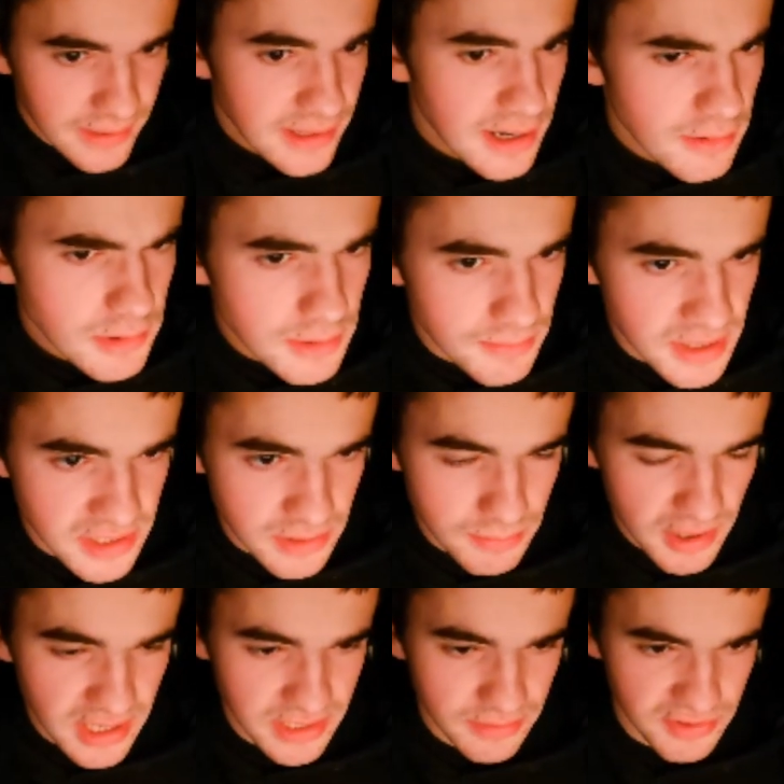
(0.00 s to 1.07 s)
I wouldn't be
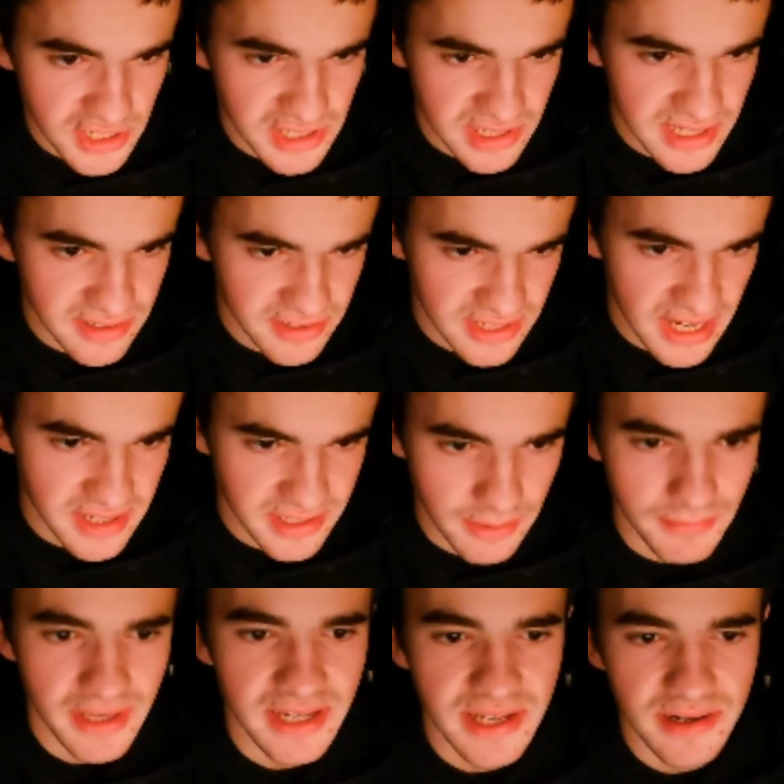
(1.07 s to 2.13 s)
surprised if she did say
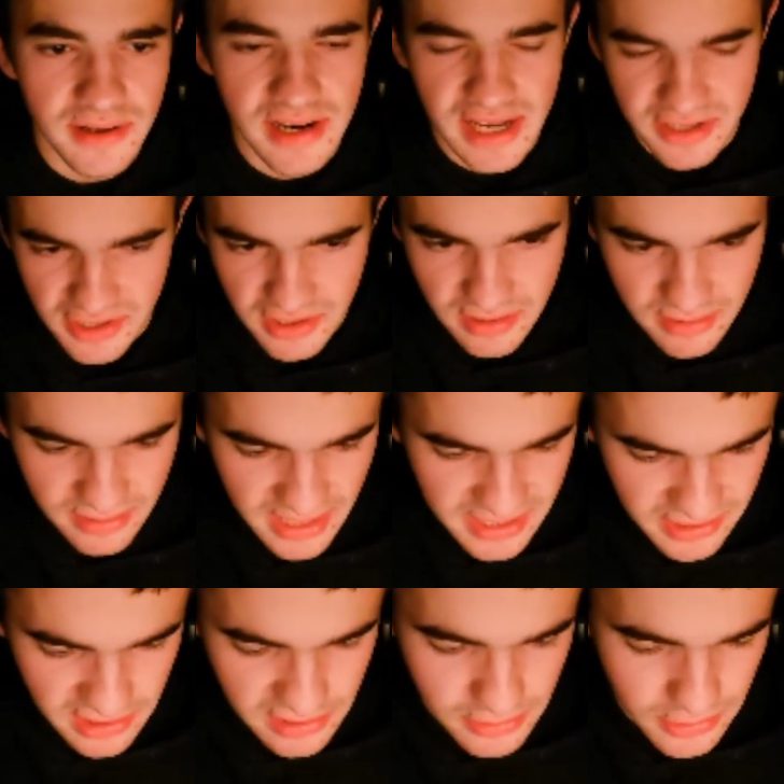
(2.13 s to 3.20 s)
something in a
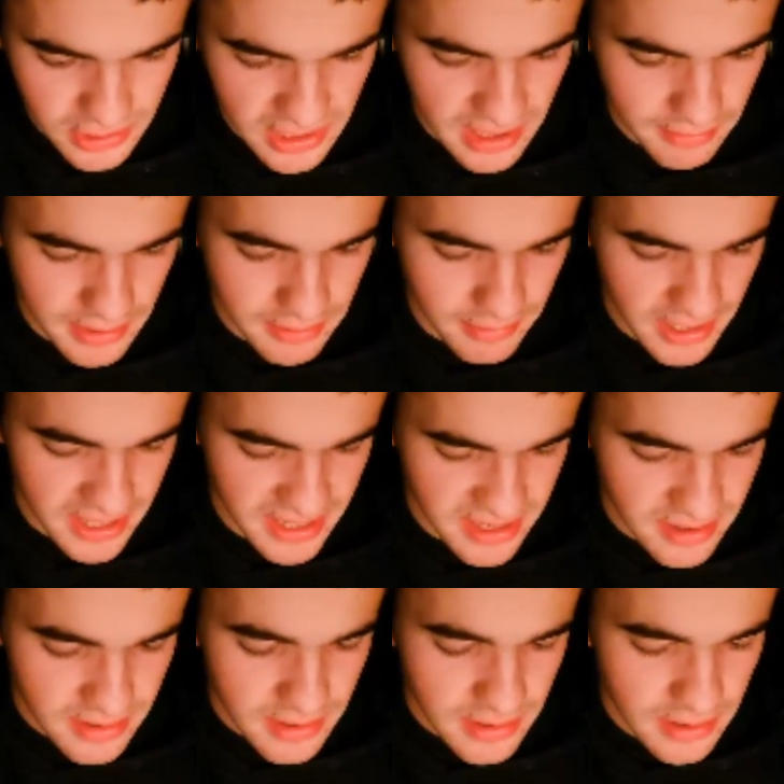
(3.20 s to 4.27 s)
less illusionary way
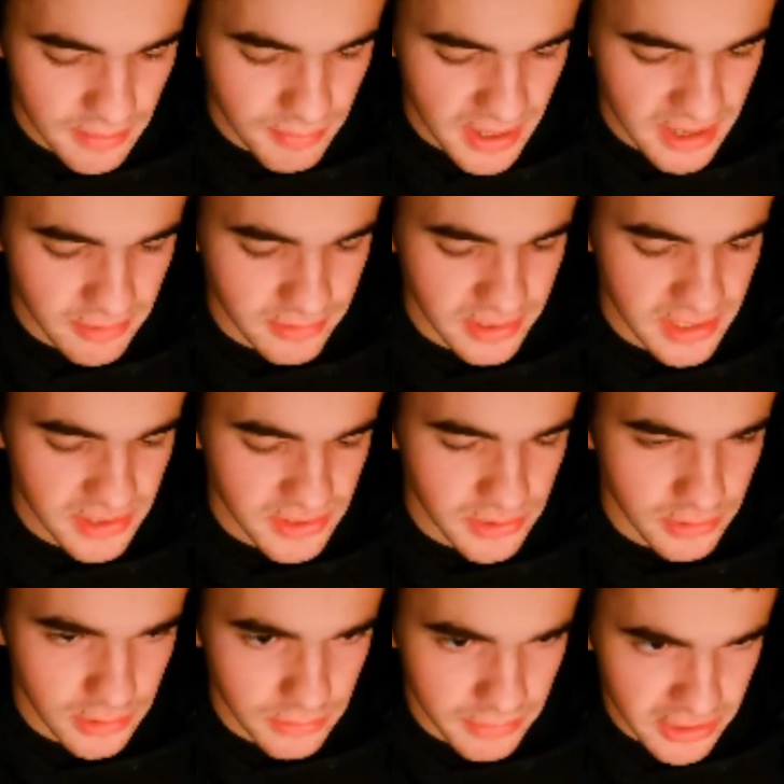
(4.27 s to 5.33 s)
about this to
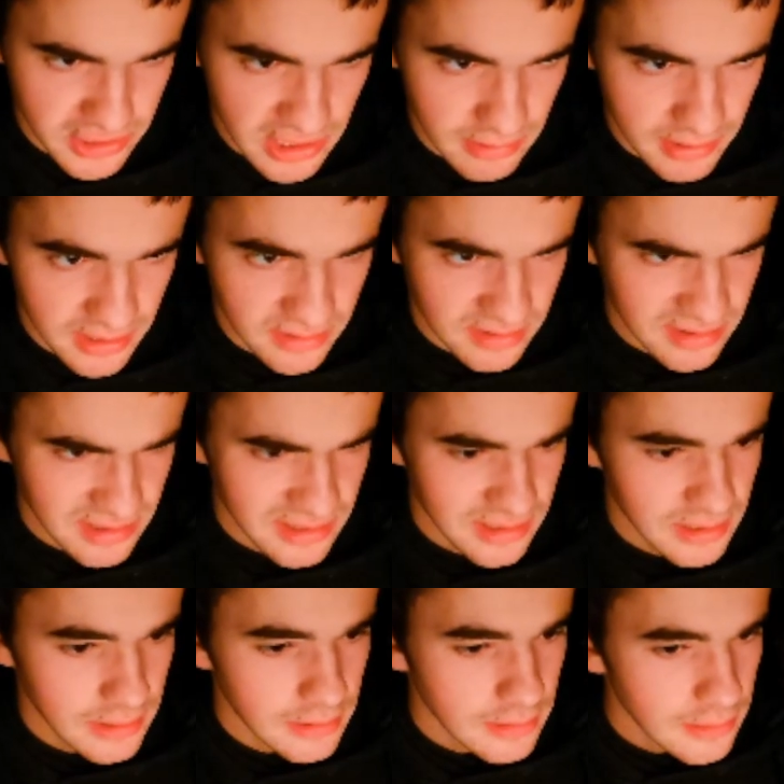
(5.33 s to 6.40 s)
Kumasawa.
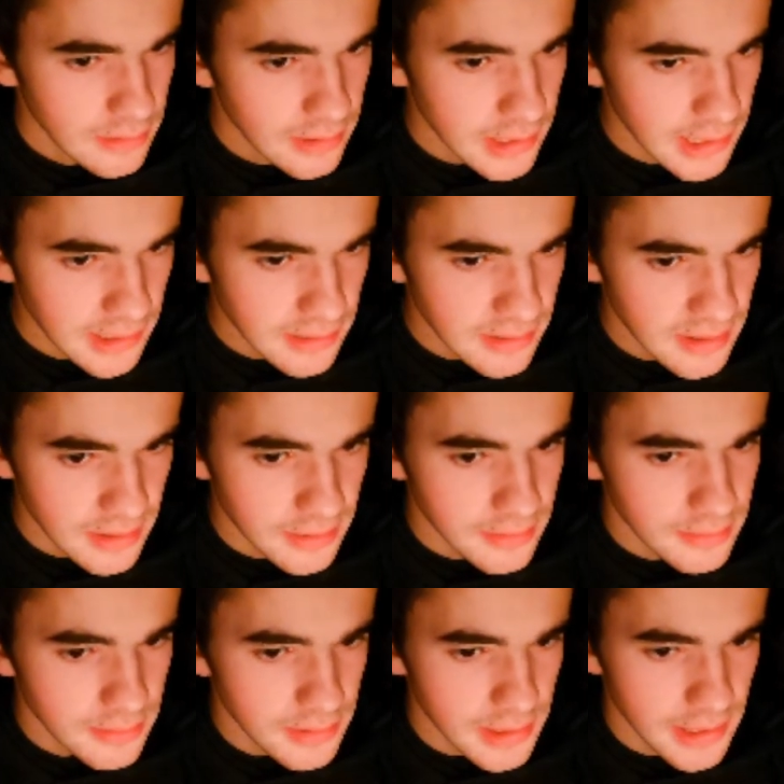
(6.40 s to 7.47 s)
I don't
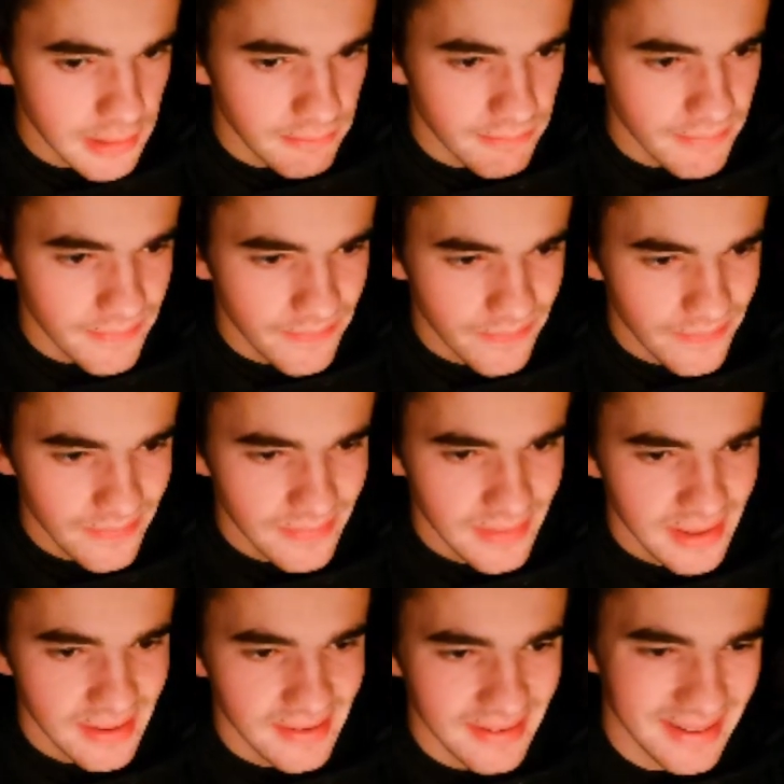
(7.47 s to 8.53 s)
know.
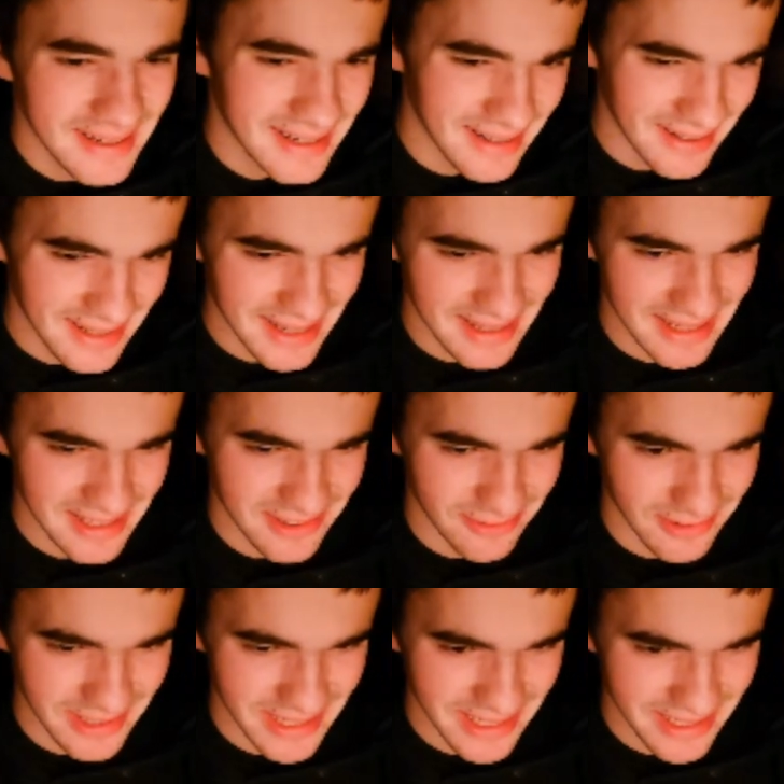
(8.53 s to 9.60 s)
Oh yeah, that's
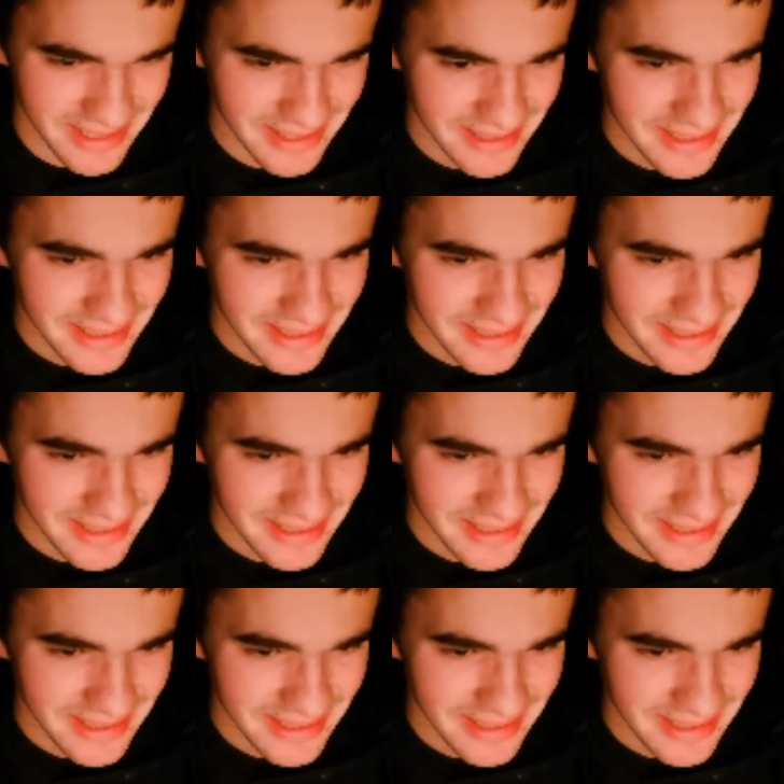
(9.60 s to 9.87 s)
weird.